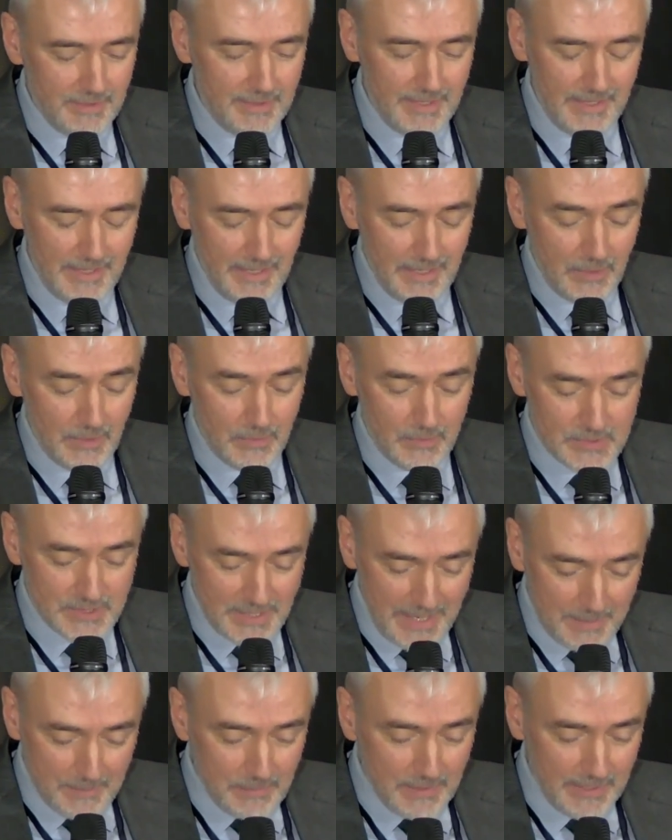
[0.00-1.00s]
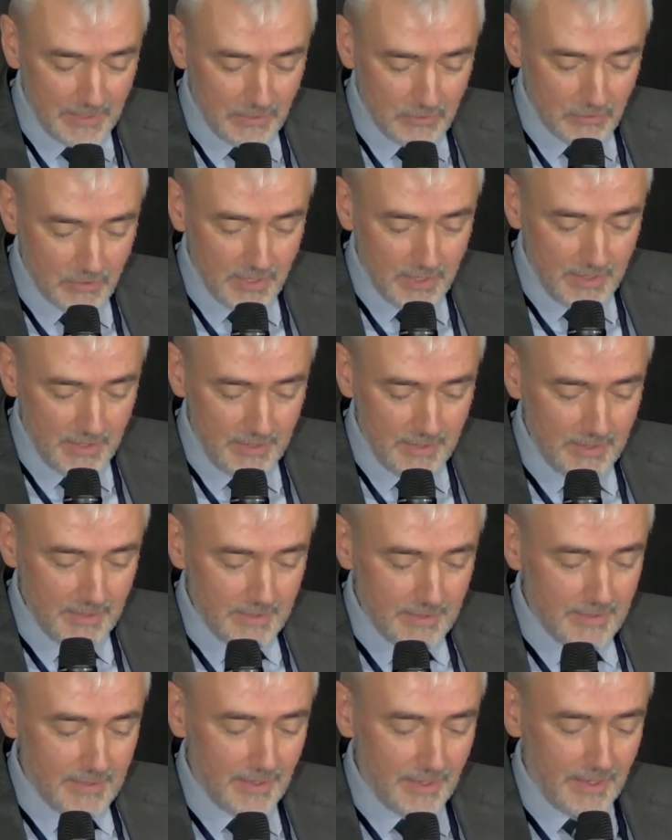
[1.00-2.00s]
It includes Emily Green,
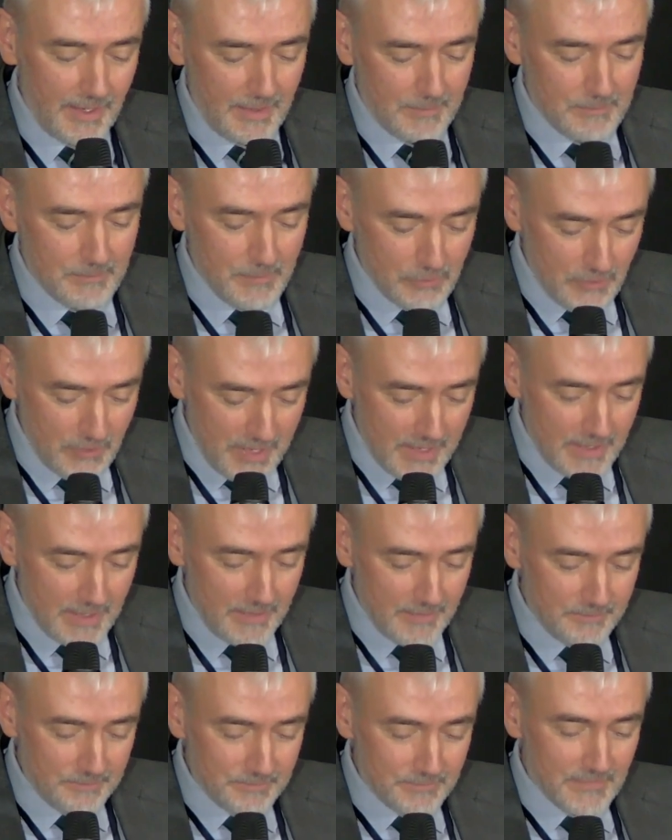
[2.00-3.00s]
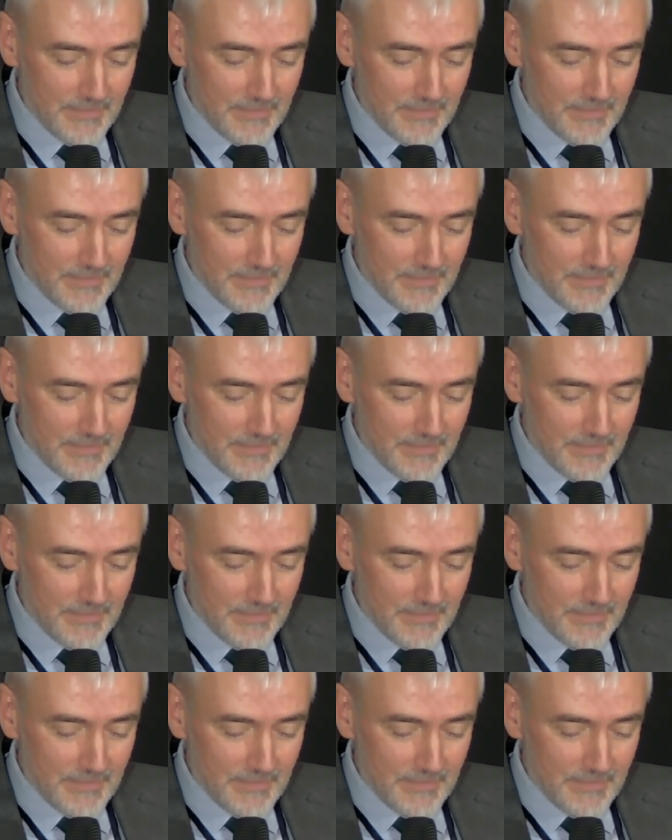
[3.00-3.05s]
Maria,